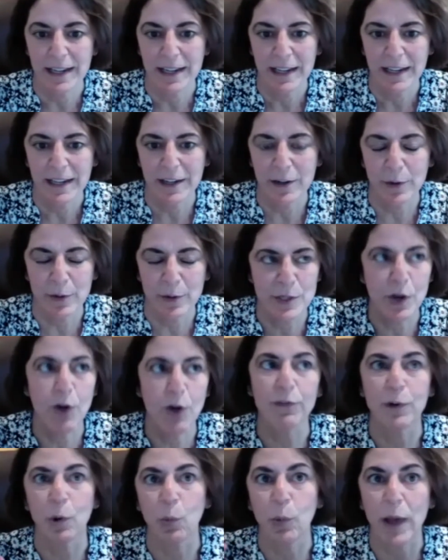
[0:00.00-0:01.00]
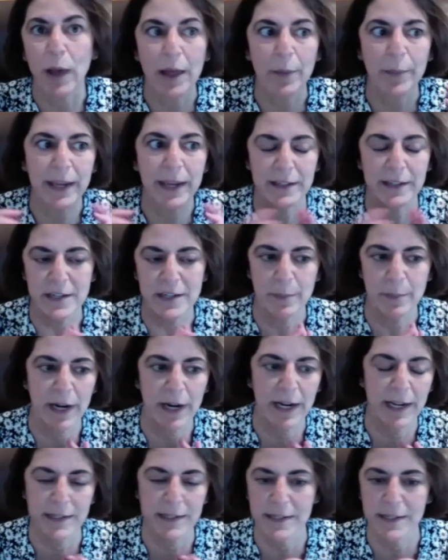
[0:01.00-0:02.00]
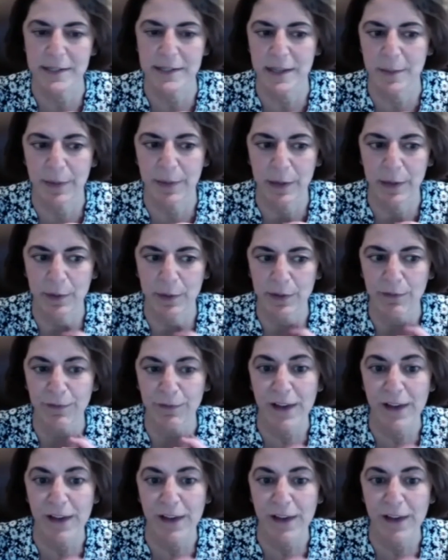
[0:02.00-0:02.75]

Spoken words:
it's overwhelming to market to somebody with